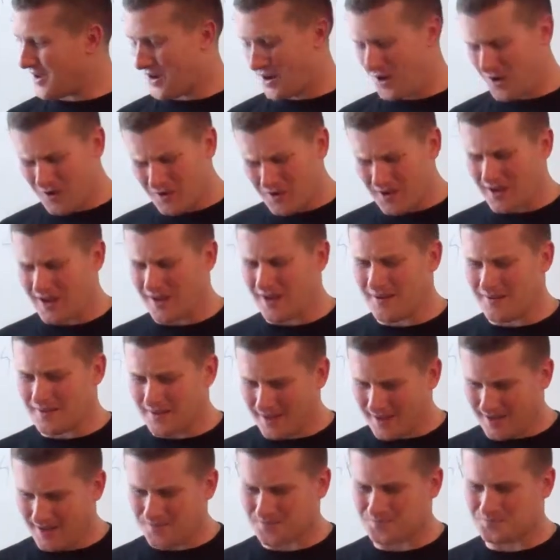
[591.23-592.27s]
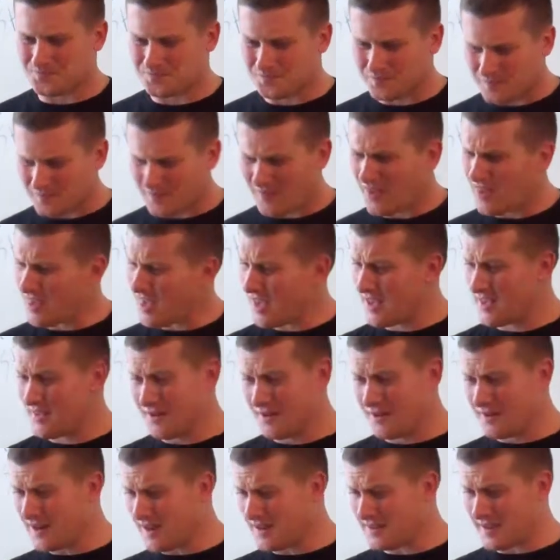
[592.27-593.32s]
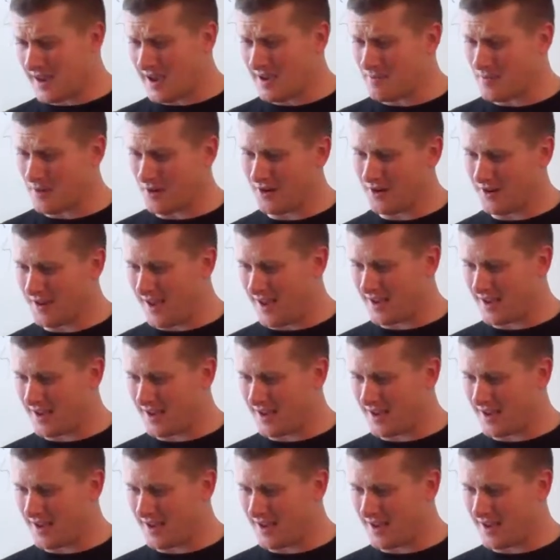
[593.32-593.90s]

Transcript: Oh yeah, yeah. And during that time period,